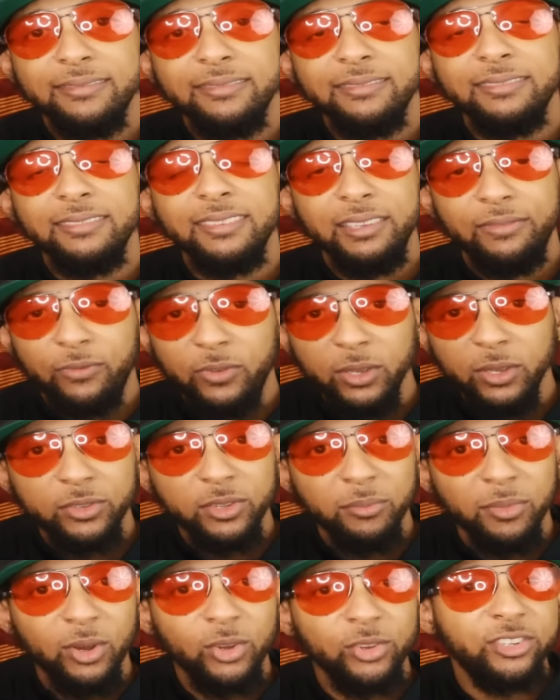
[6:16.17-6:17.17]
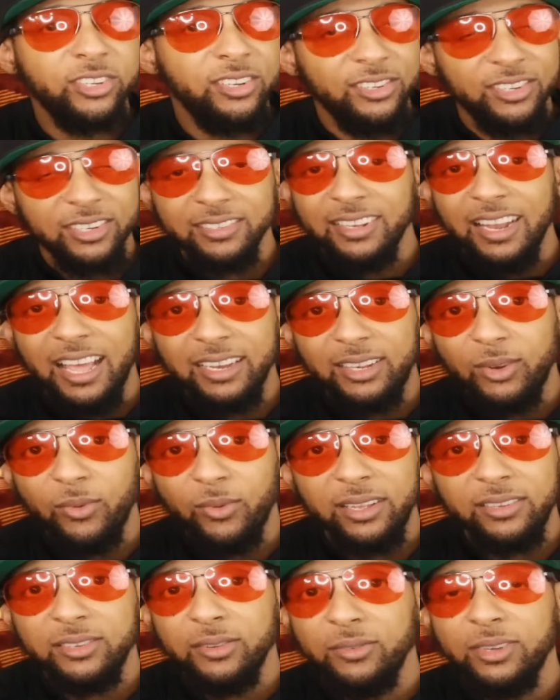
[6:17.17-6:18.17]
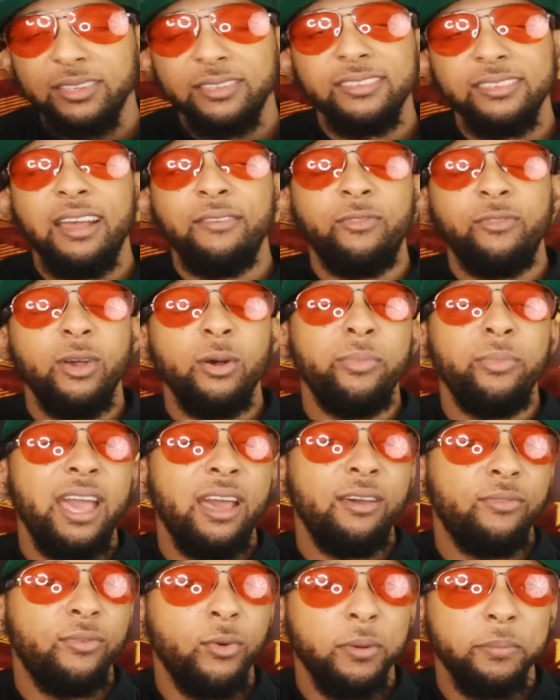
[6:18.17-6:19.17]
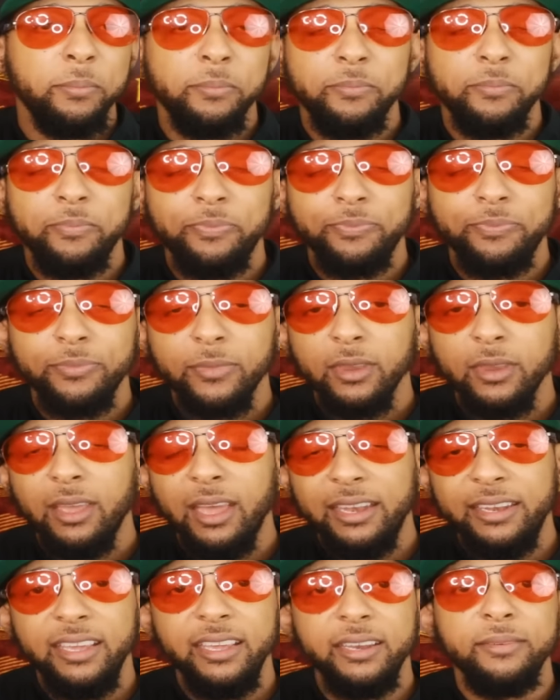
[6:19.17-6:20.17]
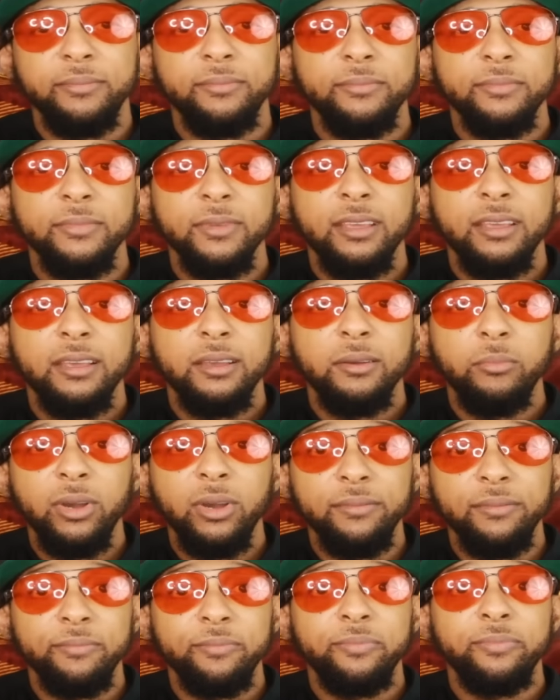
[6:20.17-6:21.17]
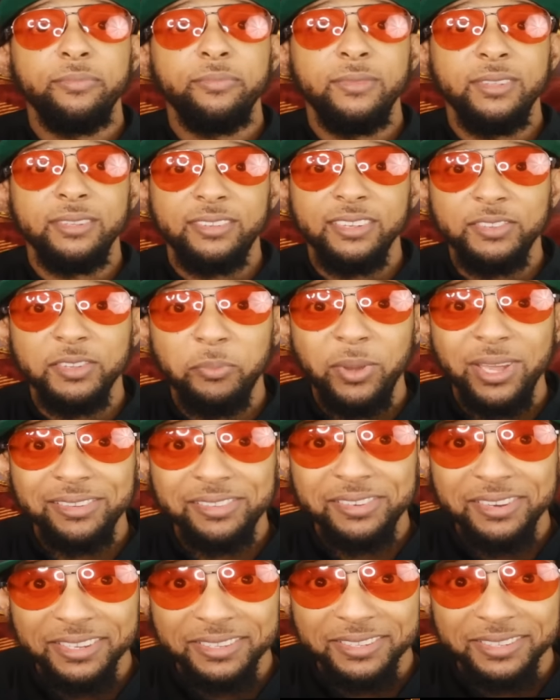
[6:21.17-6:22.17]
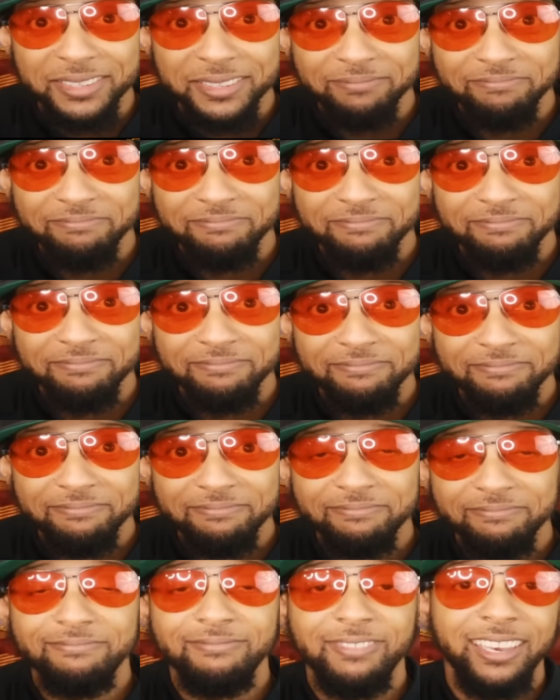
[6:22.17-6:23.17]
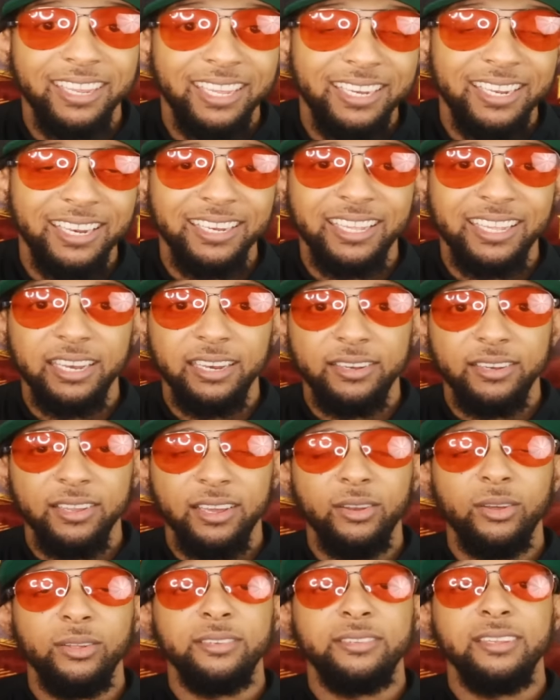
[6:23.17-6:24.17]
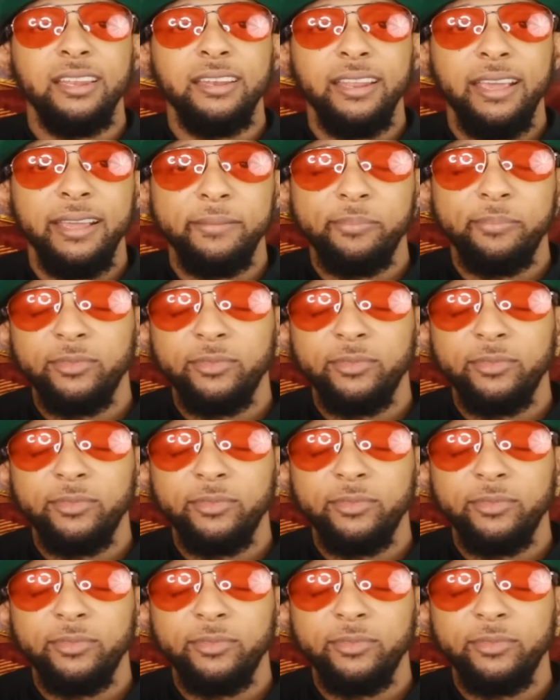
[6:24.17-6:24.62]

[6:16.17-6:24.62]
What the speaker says: He feels emotion just like the rest of us. I felt bad for him. I did. But this is a business, and he didn't get it done on Sunday.